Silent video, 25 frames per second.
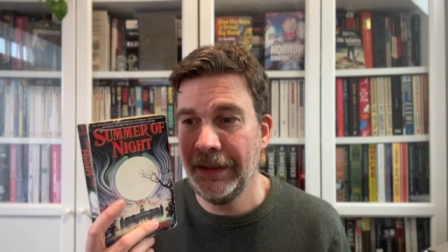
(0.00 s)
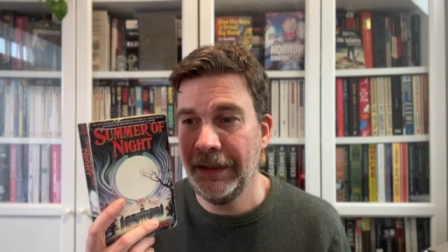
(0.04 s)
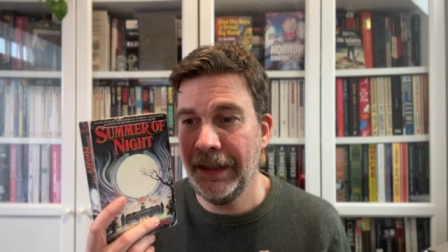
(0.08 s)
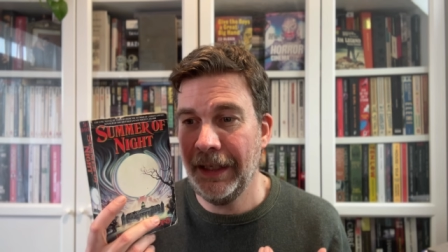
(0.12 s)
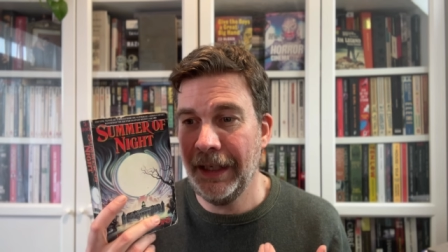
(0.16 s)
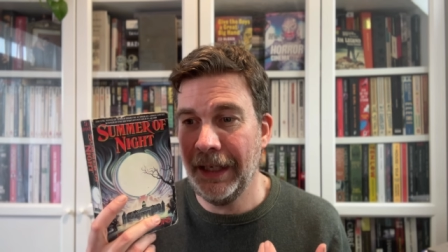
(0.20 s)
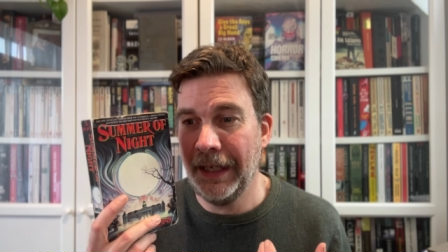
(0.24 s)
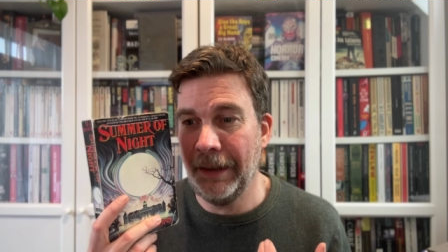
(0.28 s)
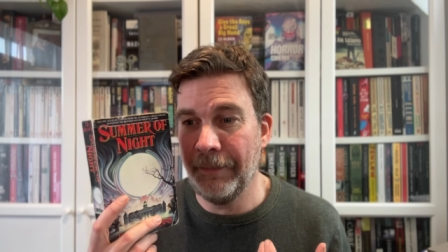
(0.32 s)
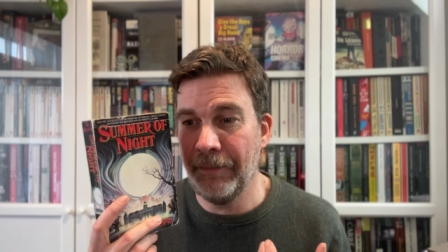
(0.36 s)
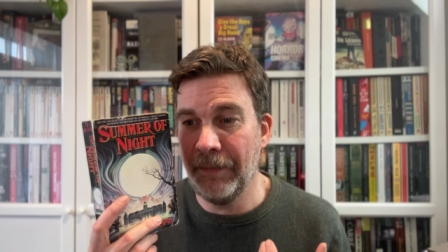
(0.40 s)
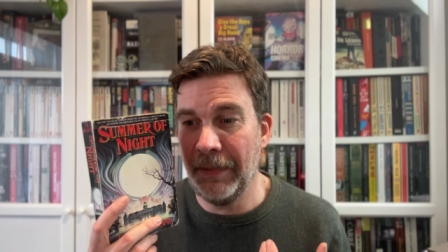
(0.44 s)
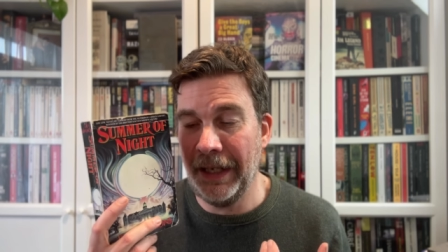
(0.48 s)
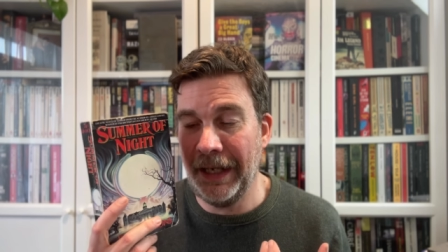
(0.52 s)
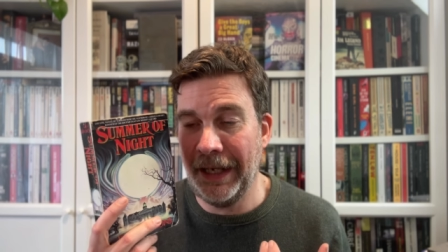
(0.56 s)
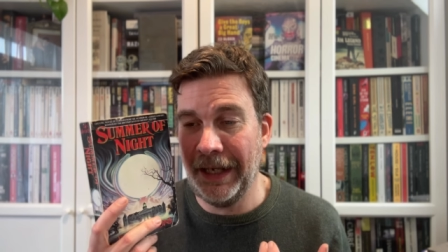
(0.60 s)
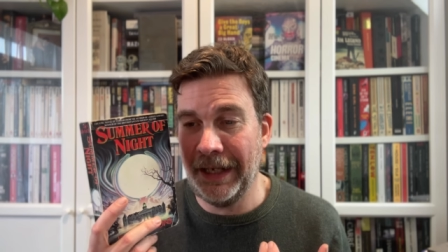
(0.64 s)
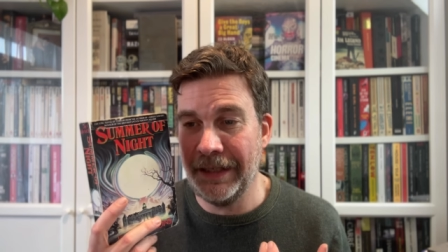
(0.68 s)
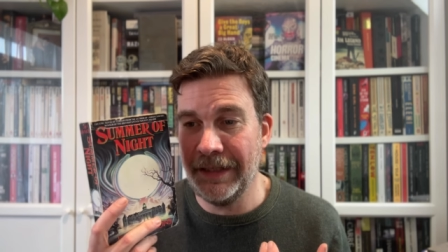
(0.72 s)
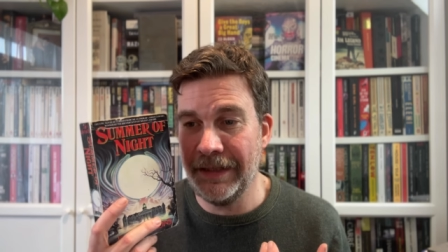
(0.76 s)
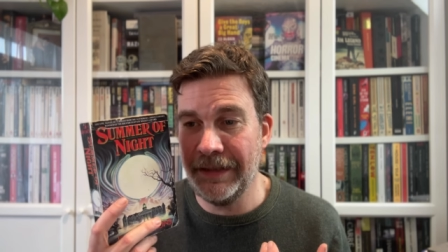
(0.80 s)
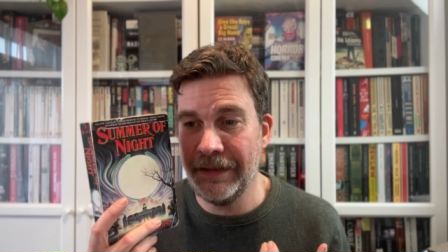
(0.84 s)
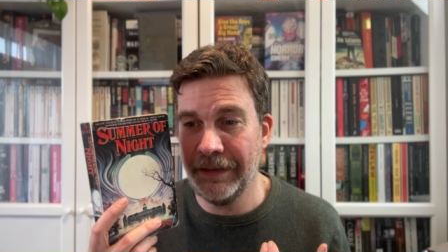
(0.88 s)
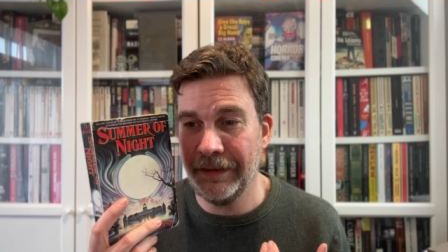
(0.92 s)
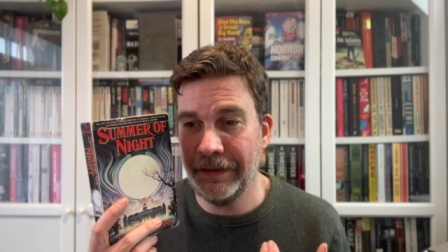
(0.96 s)

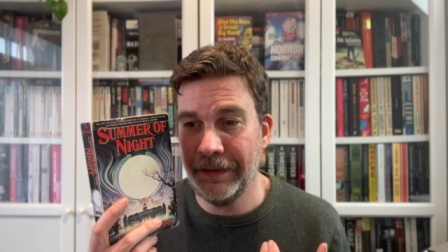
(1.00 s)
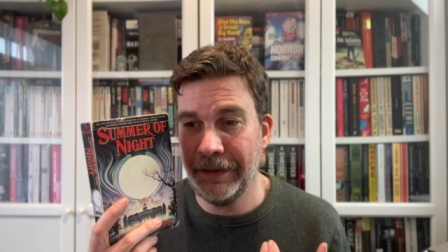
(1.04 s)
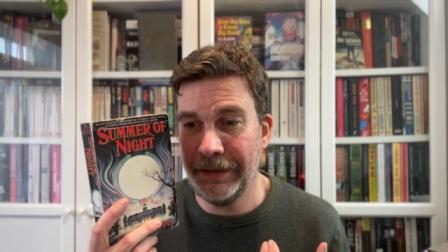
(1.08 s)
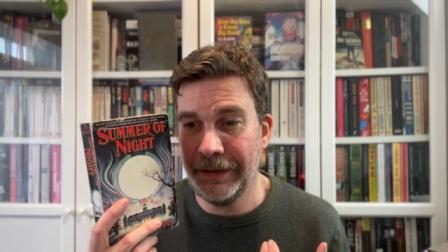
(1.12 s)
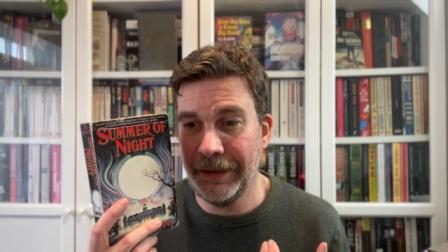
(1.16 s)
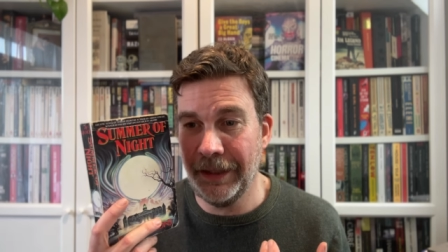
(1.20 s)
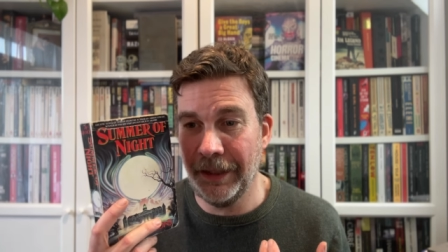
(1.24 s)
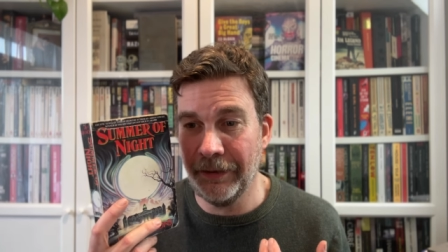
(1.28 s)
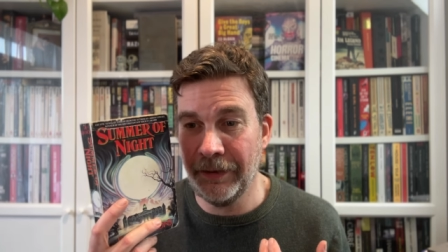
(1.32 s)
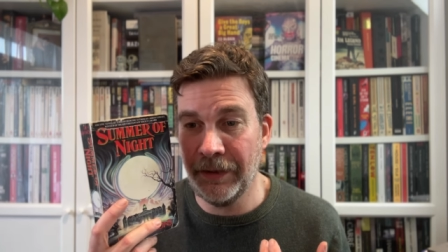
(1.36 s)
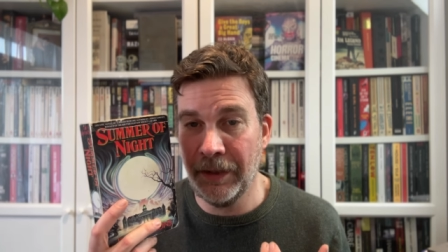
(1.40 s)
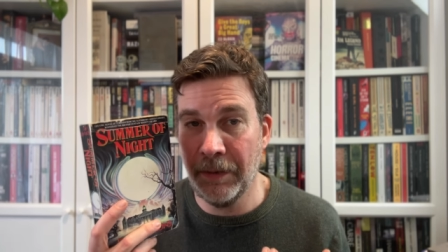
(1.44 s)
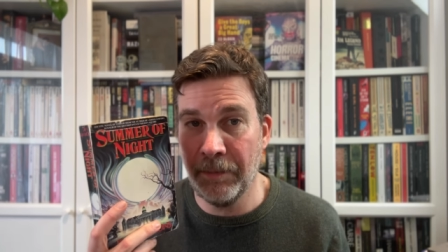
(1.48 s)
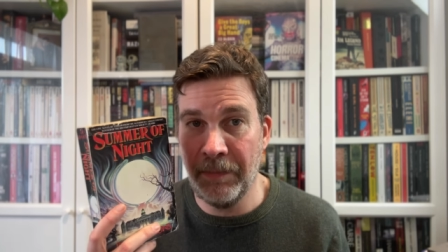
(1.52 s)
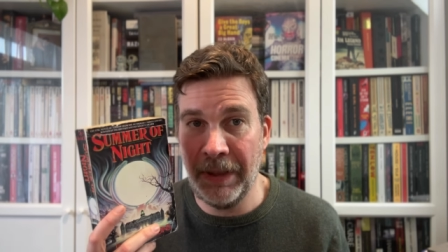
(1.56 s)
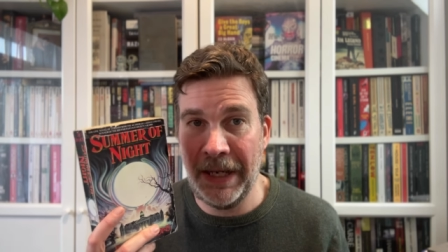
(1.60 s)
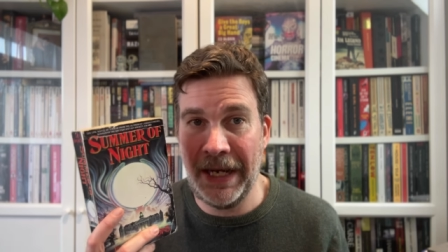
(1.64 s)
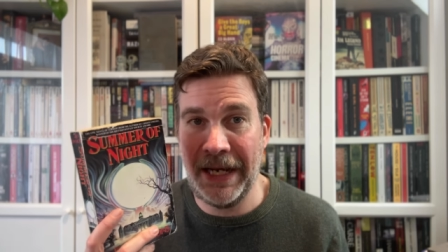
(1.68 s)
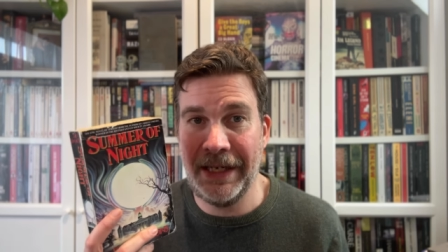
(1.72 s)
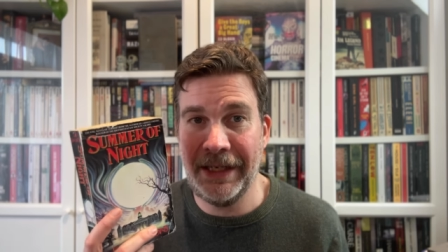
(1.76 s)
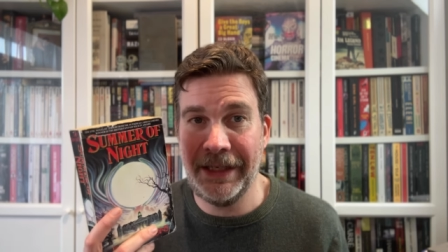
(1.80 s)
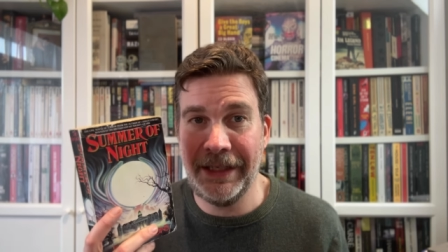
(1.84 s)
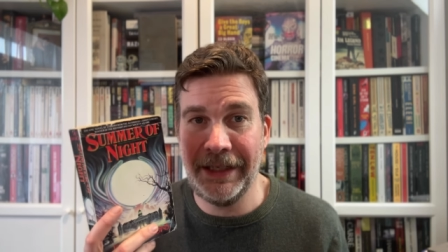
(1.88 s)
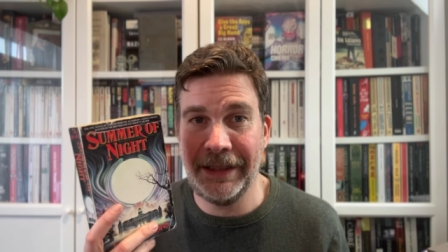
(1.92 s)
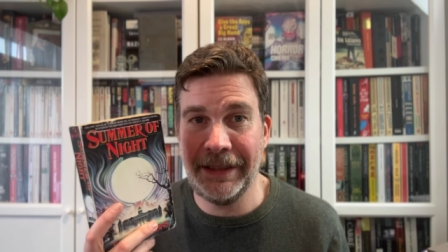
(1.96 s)
and, you know,
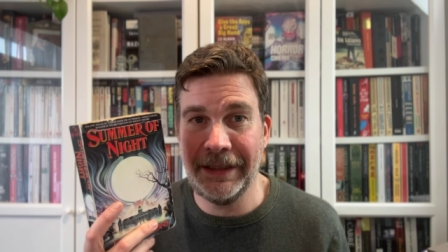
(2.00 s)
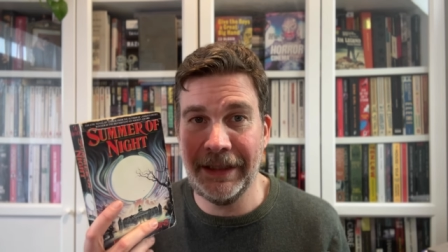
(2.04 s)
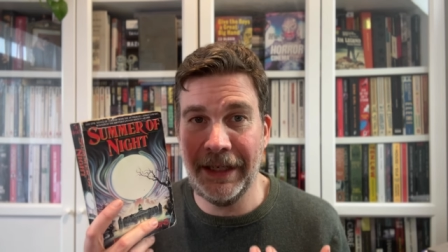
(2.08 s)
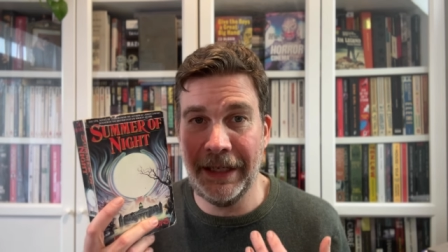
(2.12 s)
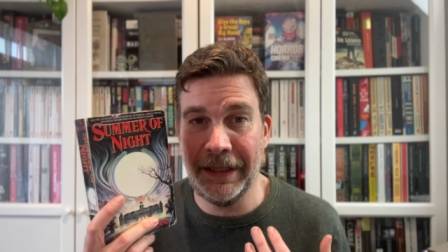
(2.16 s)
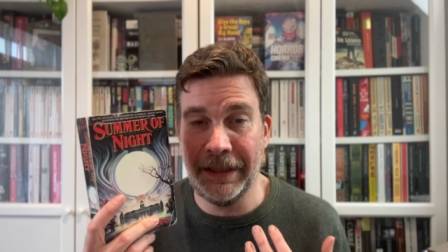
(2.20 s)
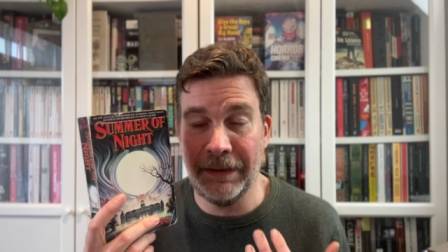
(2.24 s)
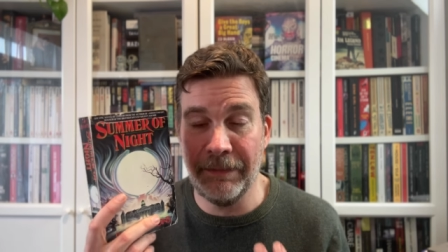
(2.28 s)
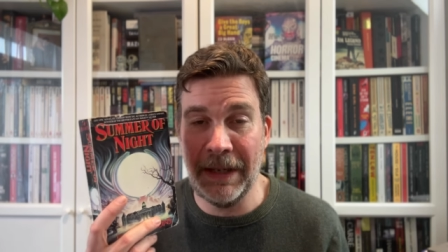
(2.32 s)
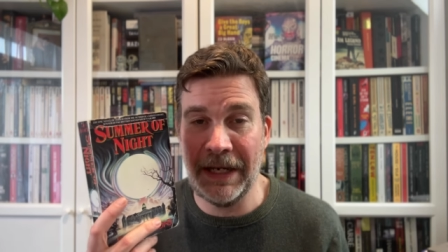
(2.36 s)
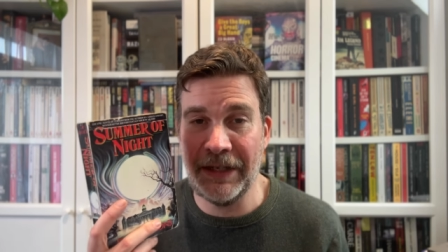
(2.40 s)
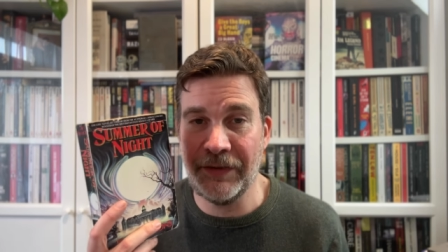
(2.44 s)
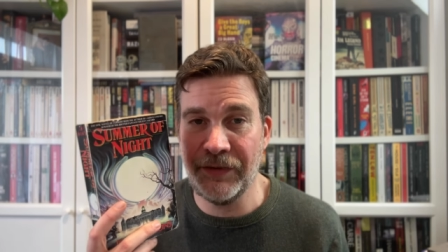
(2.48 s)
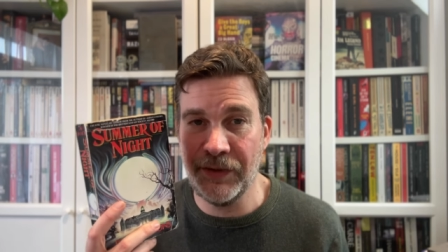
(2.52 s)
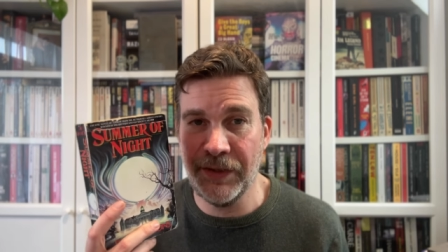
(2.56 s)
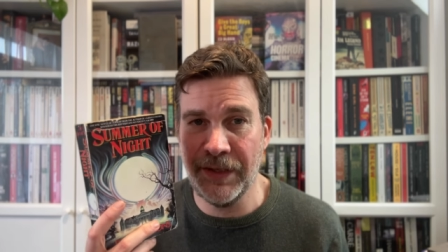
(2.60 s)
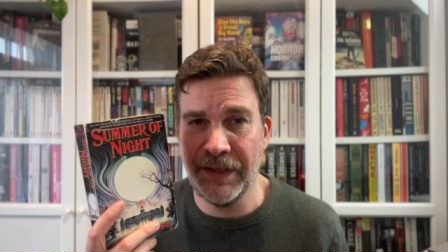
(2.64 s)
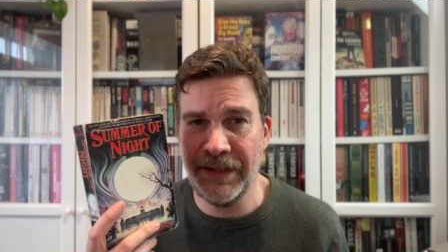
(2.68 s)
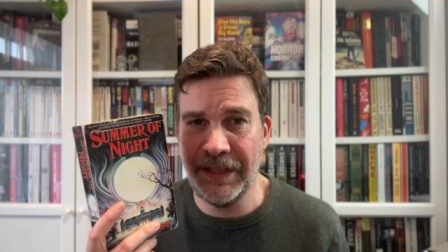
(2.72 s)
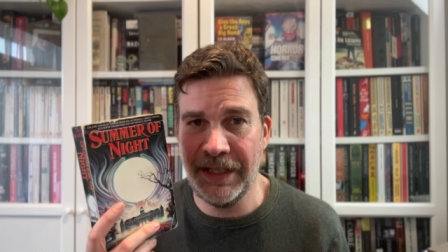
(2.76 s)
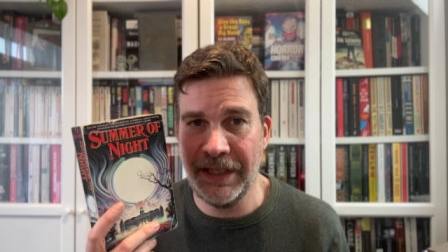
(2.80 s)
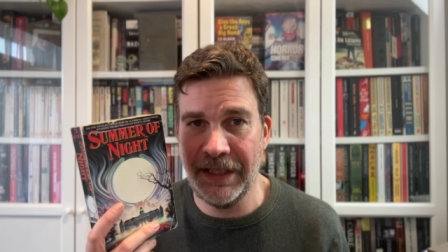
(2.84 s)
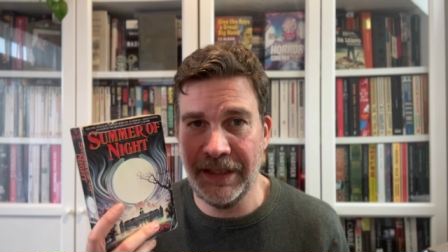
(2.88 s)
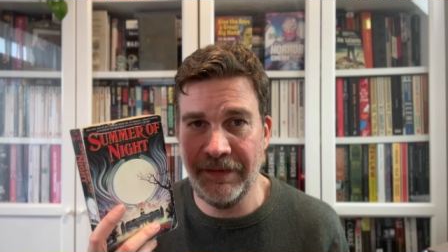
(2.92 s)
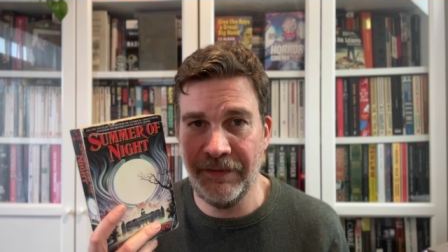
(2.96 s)
compelling and
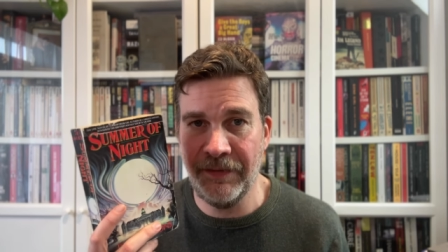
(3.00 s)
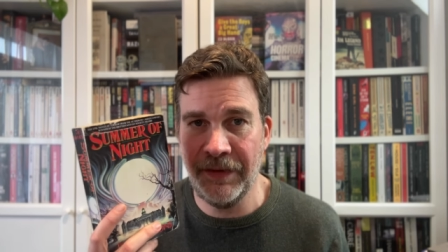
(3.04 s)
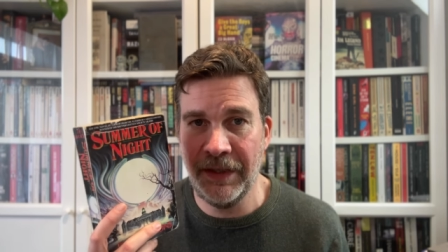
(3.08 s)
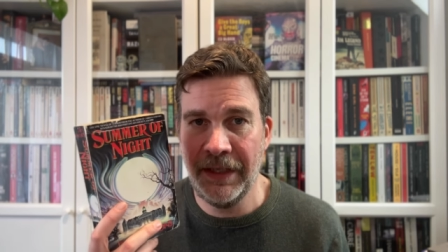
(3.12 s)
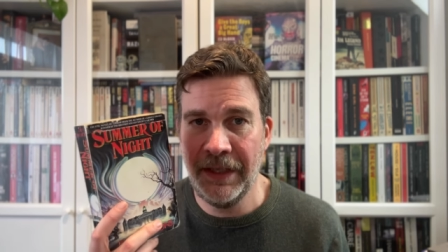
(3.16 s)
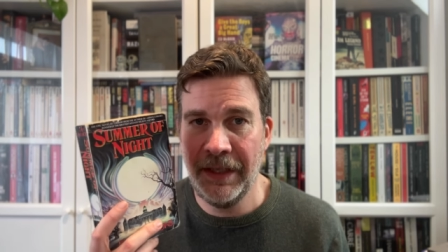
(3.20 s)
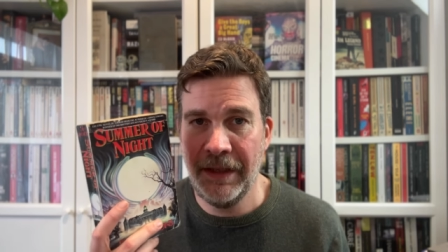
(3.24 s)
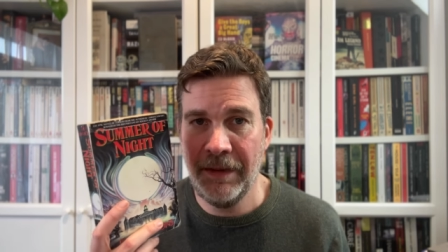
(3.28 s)
imaginative.